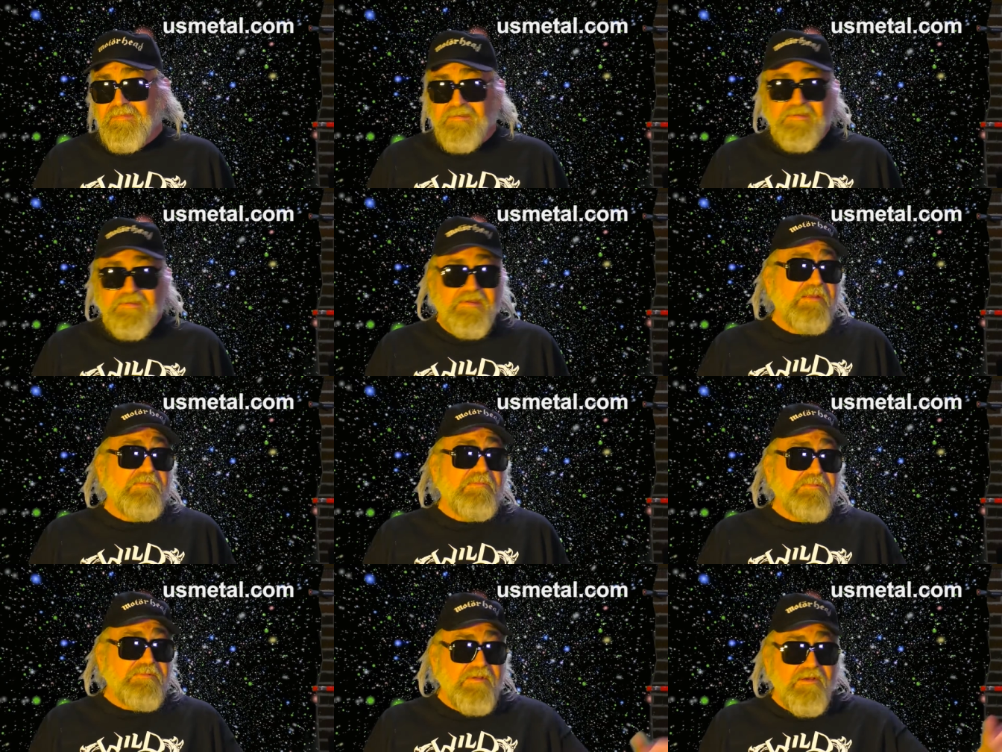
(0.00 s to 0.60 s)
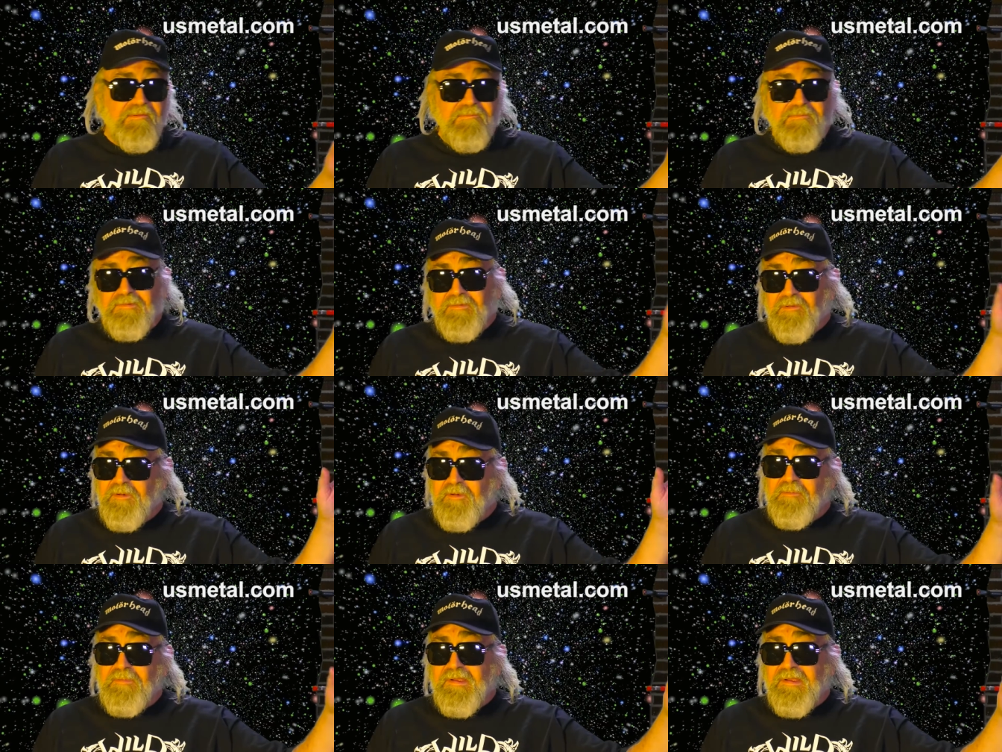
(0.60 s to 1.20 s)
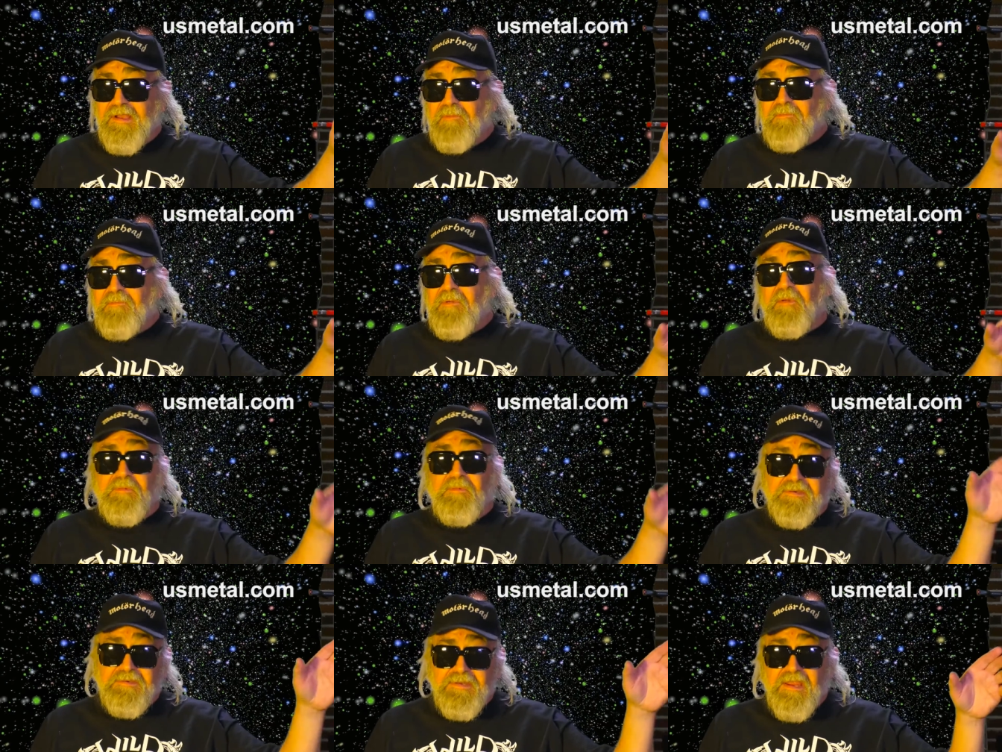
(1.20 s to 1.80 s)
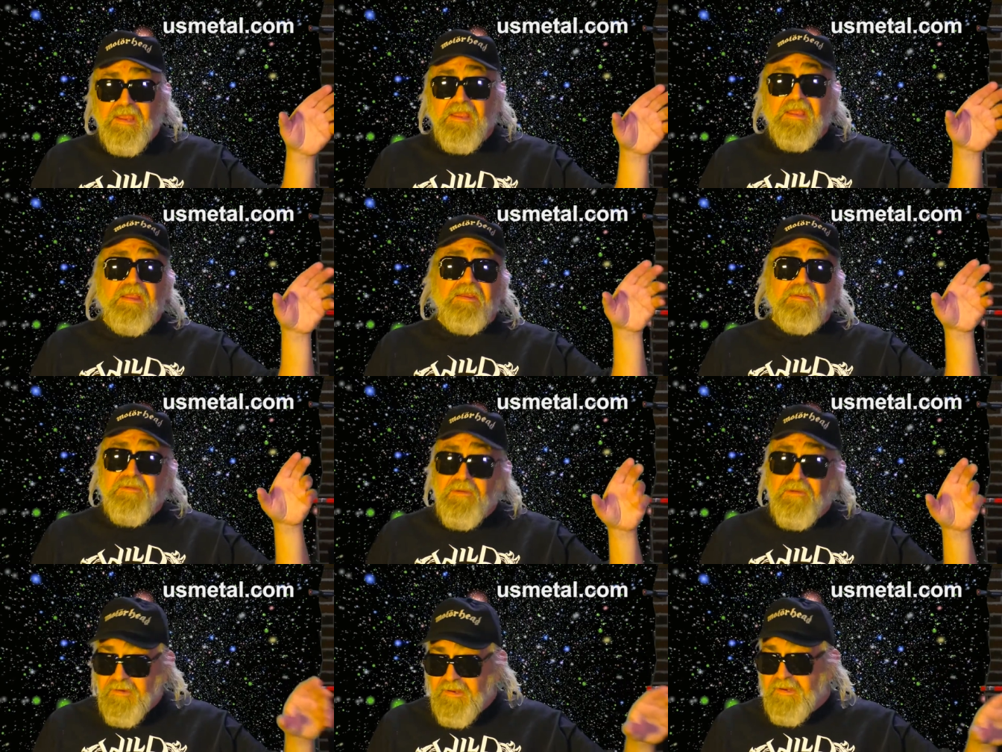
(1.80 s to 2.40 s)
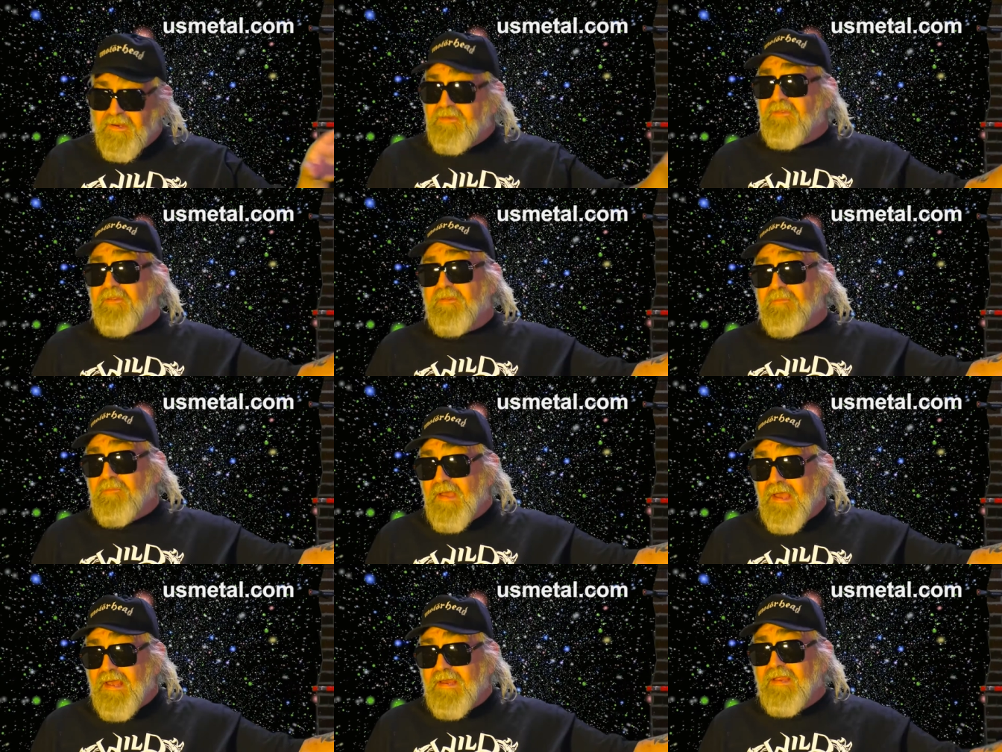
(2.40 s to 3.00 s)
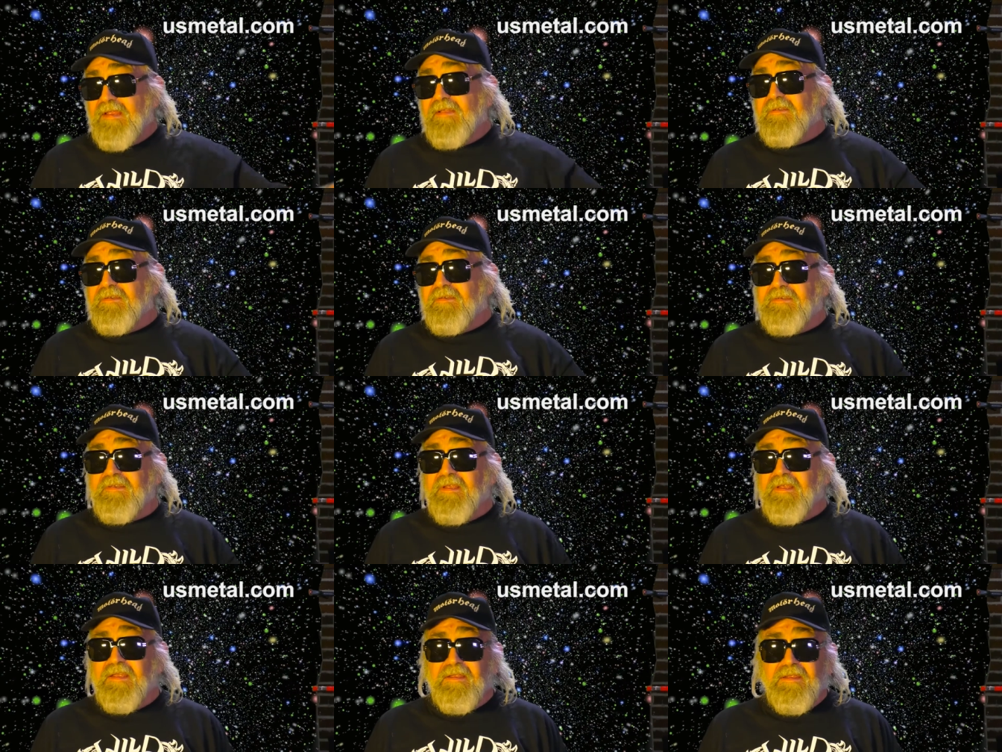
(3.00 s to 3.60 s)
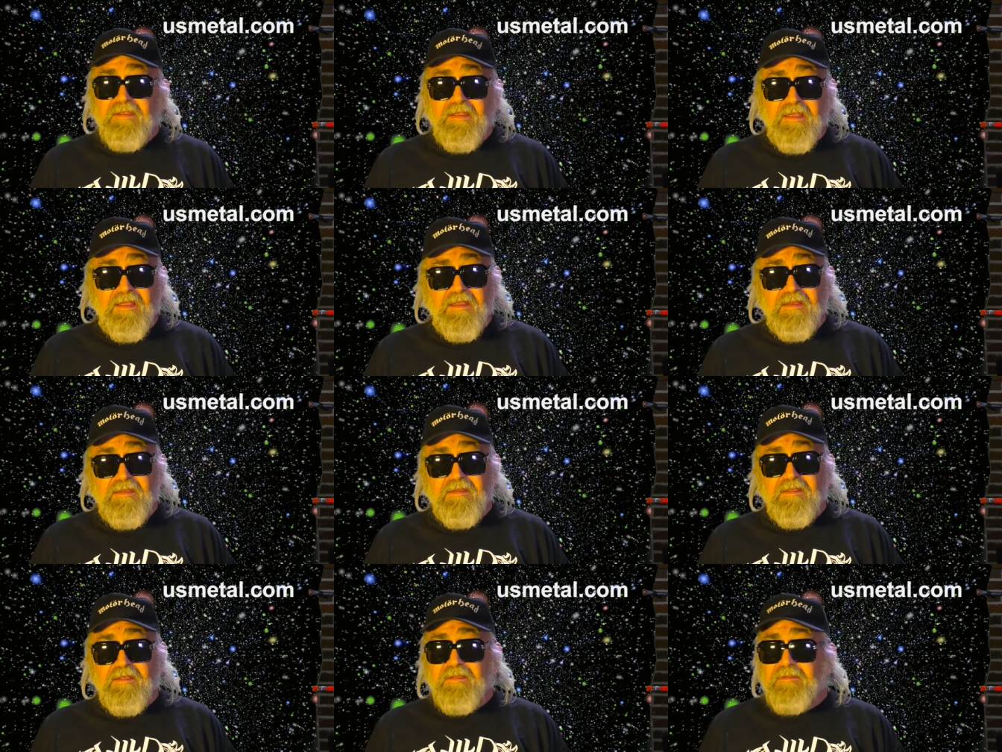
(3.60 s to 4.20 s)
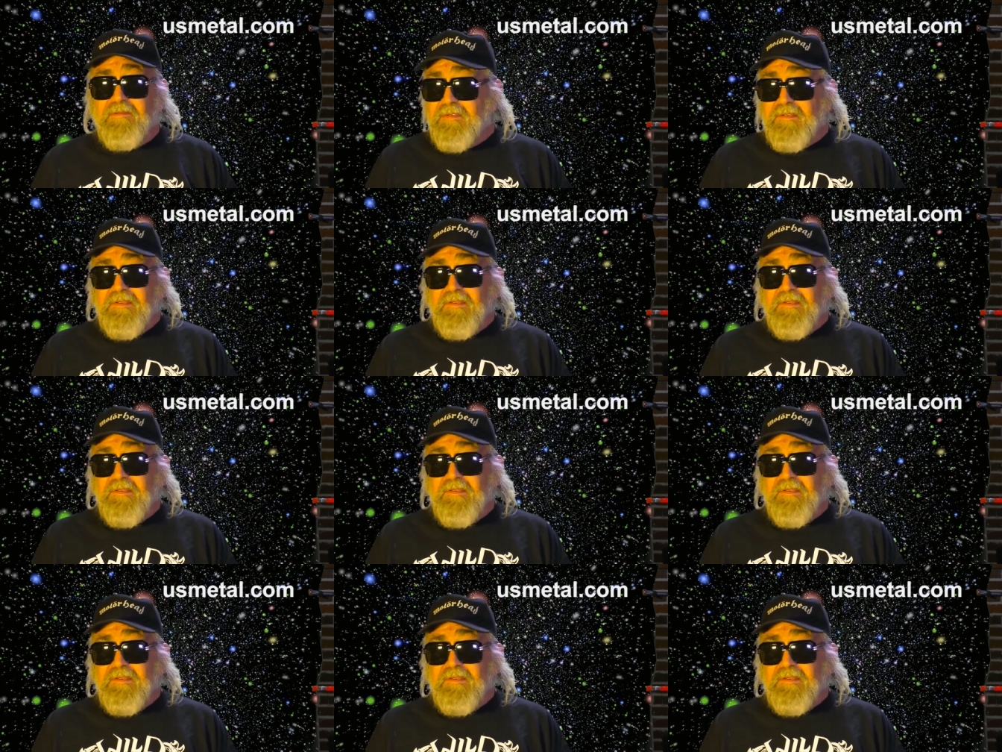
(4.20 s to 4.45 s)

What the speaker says: Dean was off with Tony McAlpine, which turned into the Bad English thing. And,